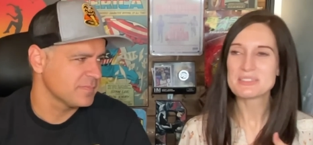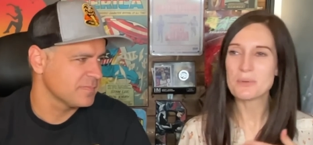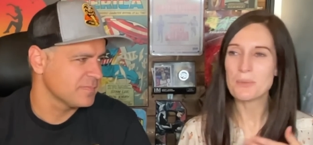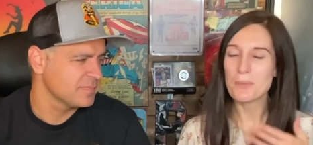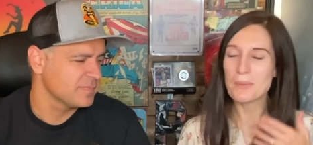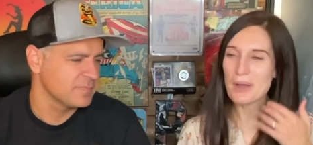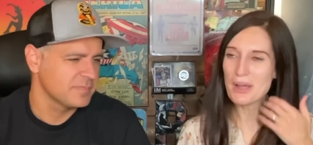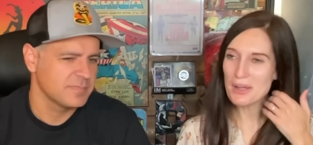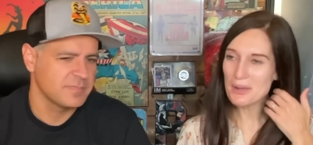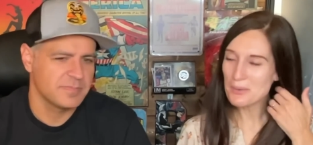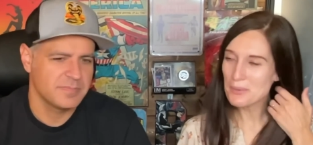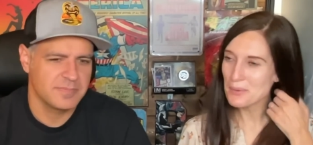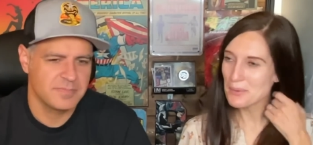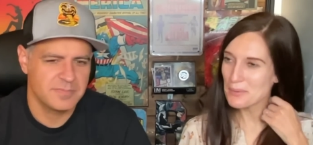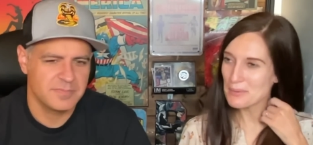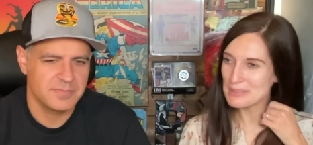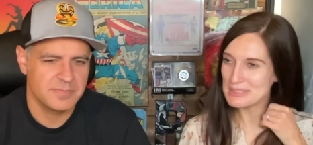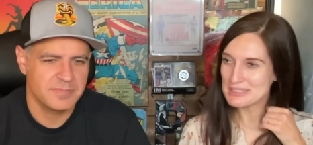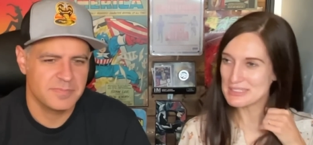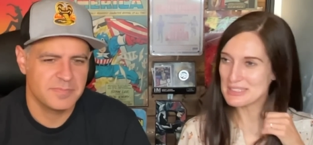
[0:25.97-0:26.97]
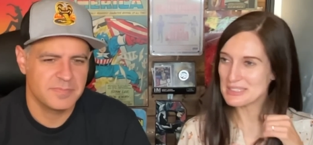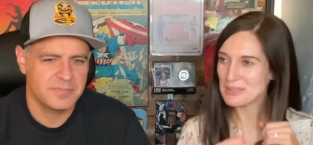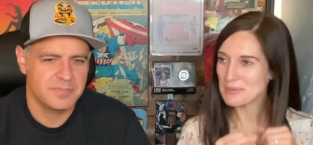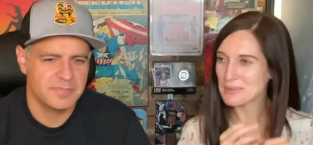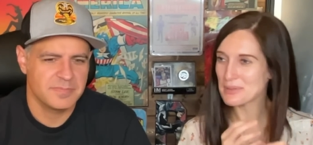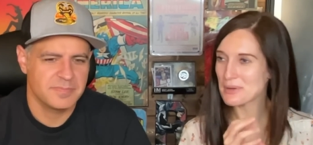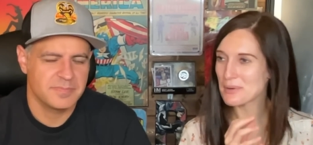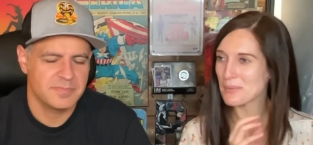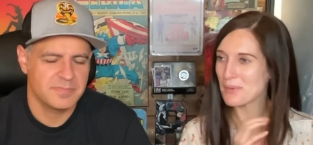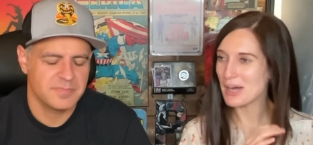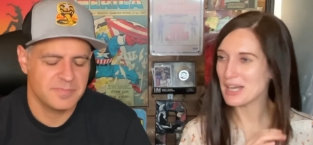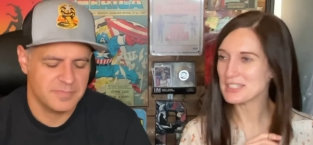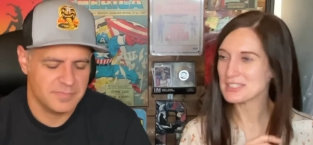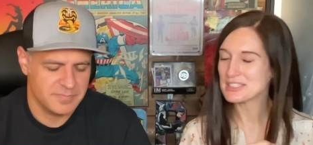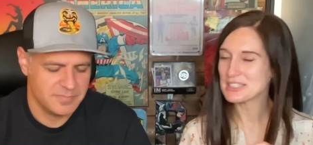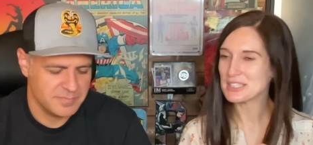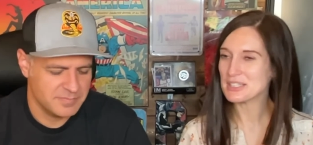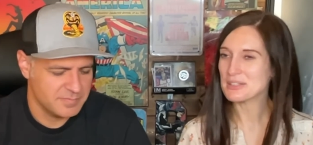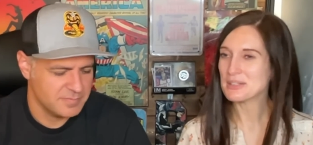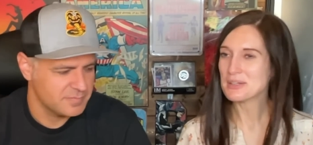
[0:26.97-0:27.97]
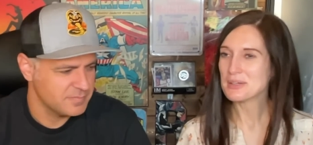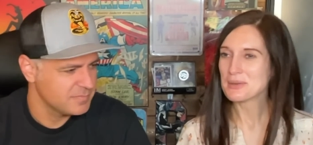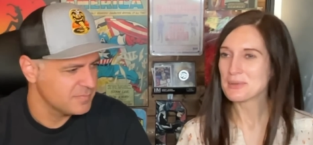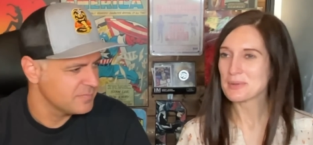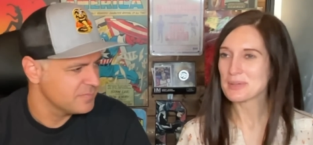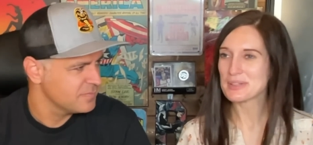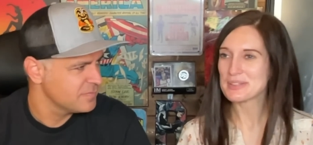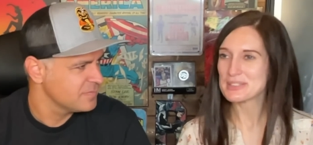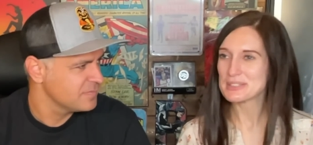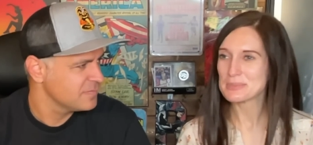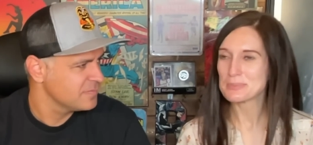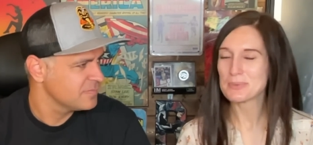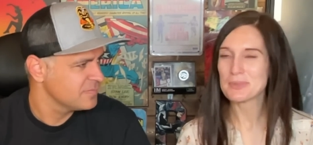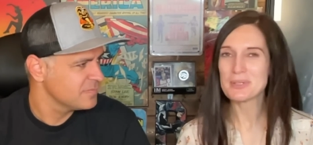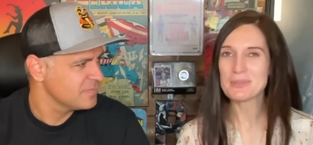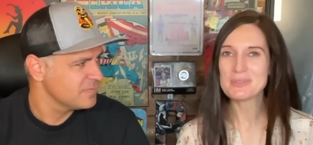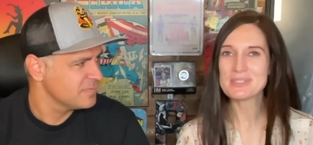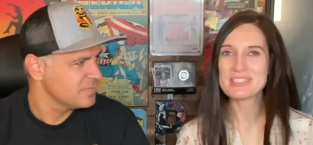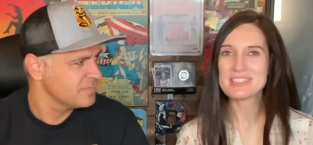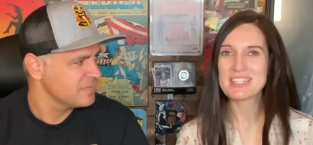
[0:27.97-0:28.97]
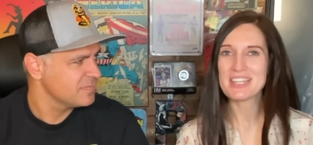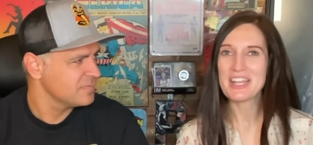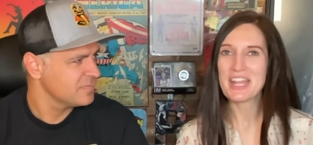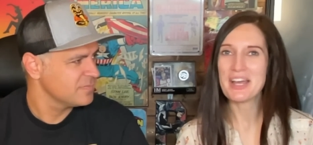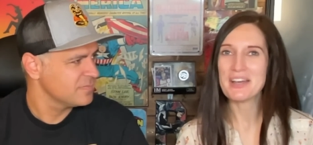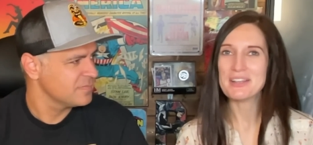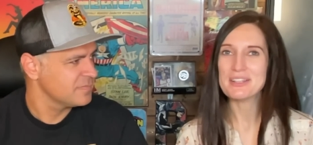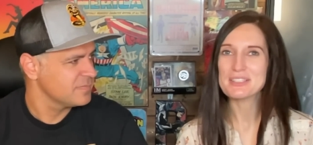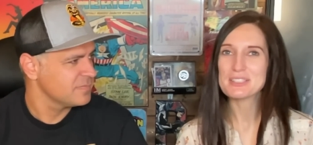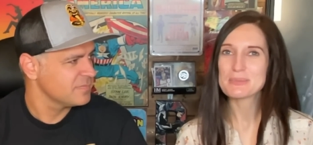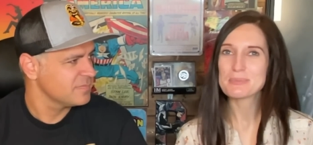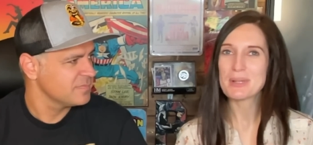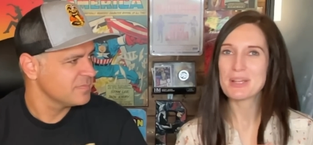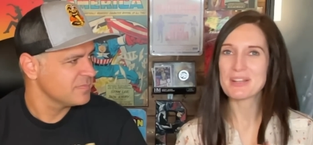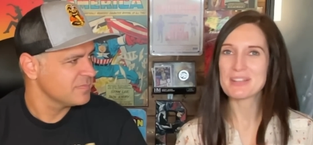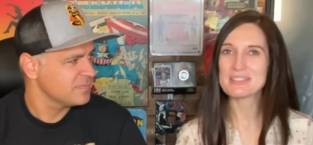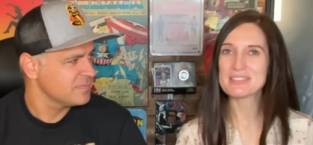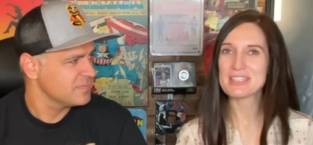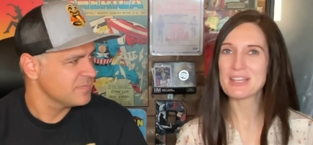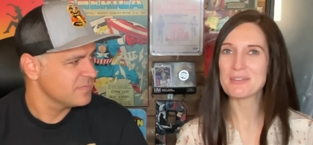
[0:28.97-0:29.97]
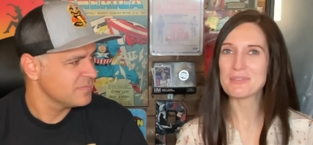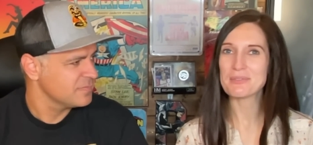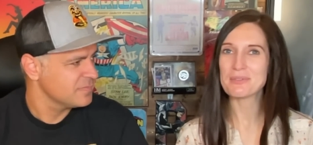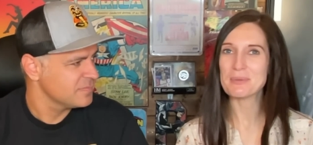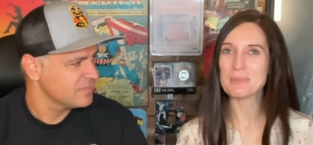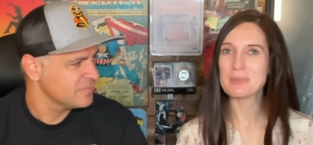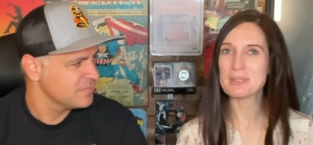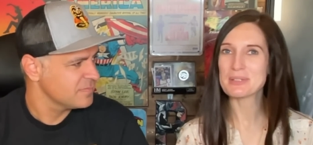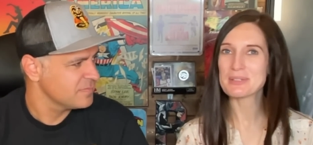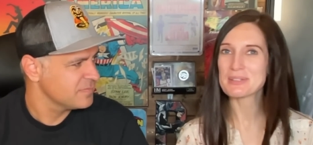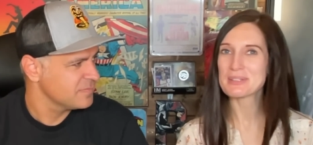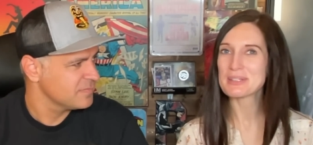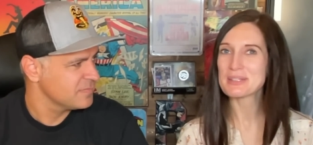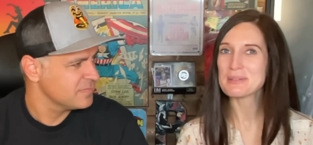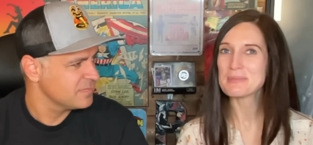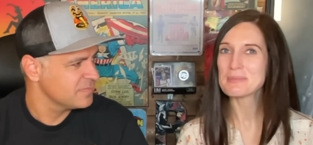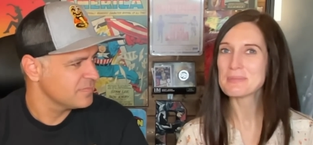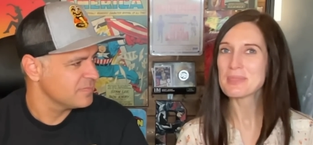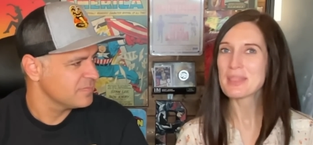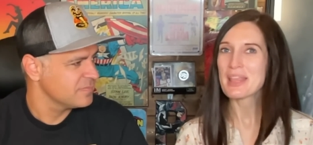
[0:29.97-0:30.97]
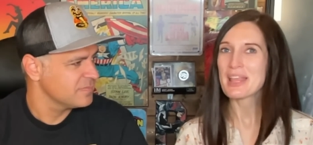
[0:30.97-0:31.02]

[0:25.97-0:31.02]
Speaker 1: Where? who was it that we were watching? where this boy was saying how his parents have whipping cream